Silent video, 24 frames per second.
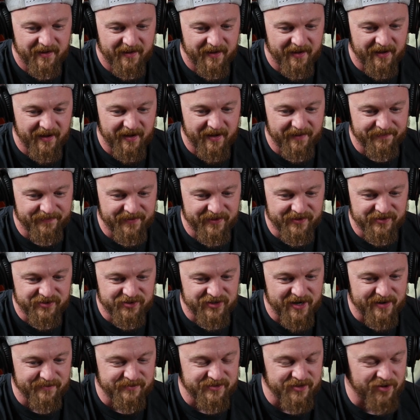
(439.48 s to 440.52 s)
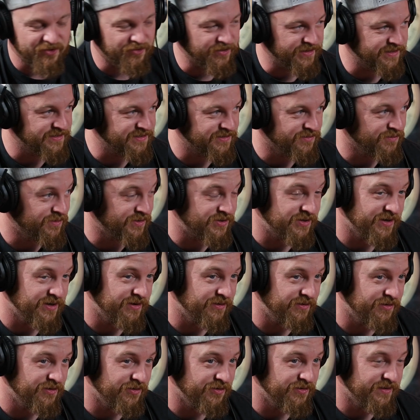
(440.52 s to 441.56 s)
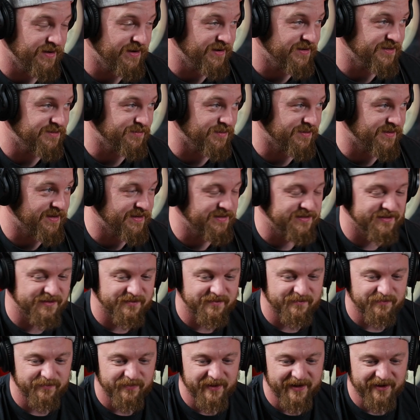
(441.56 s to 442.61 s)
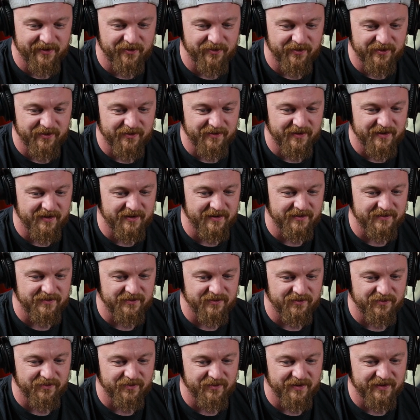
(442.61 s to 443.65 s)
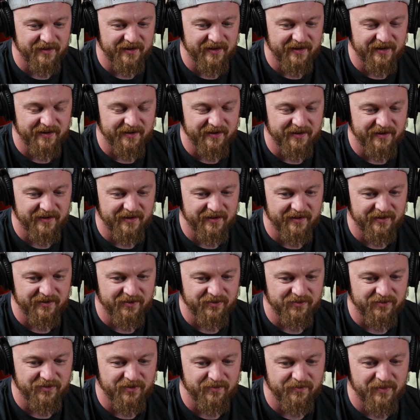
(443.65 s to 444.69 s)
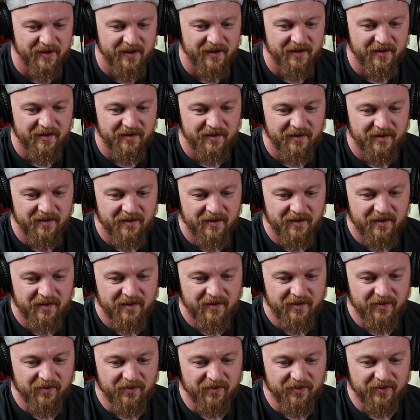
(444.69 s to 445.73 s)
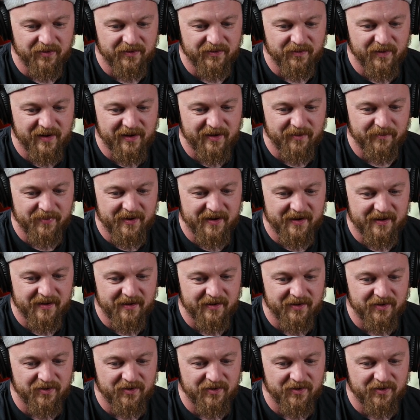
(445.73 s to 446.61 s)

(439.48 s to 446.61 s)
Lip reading: The James Otis, which I don't know who that is, but that's a black hole you can get into one day on YouTube or Wikipedia.